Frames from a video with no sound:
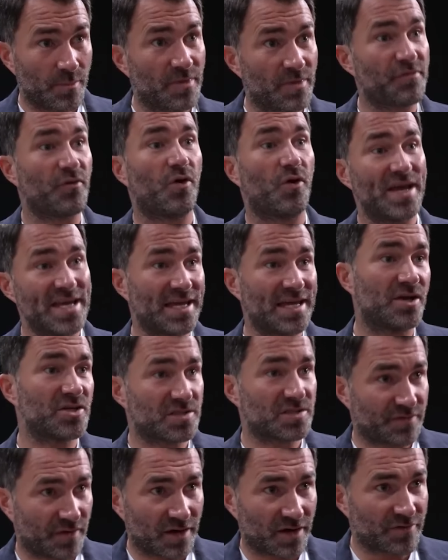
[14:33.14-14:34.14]
Edgar
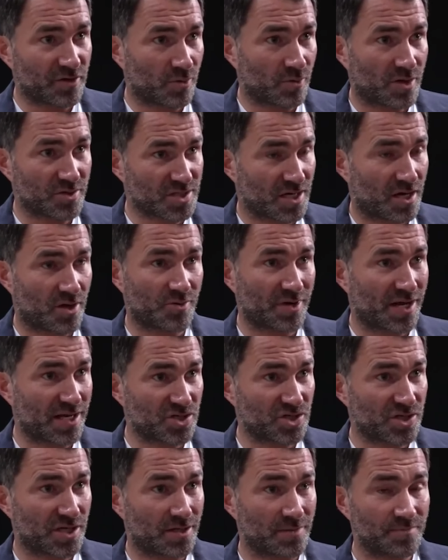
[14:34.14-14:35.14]
is destroying any
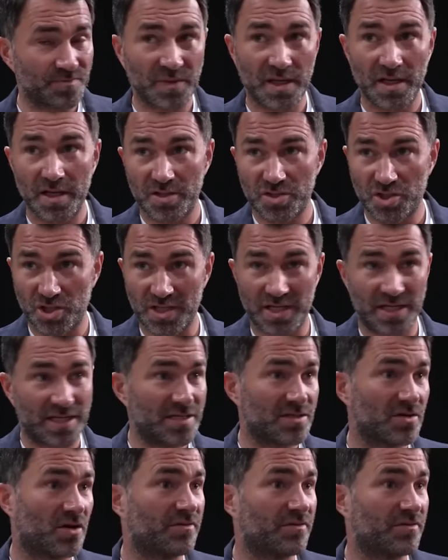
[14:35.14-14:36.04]
criticism he's getting over